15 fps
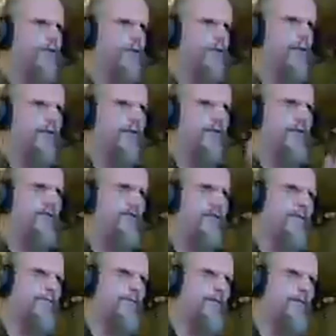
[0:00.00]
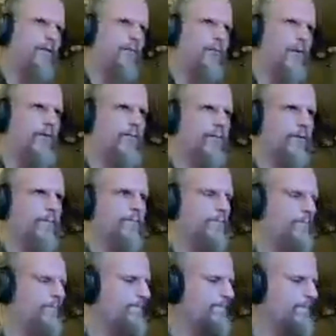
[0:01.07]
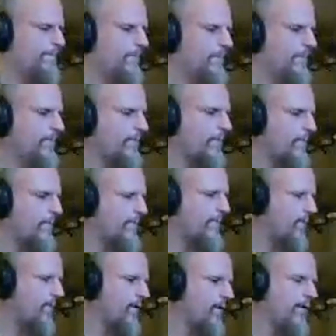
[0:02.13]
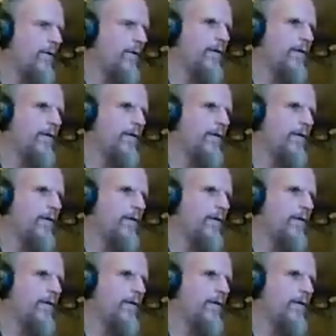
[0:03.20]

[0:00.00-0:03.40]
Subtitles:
Huge to each and single one of you. Much respect.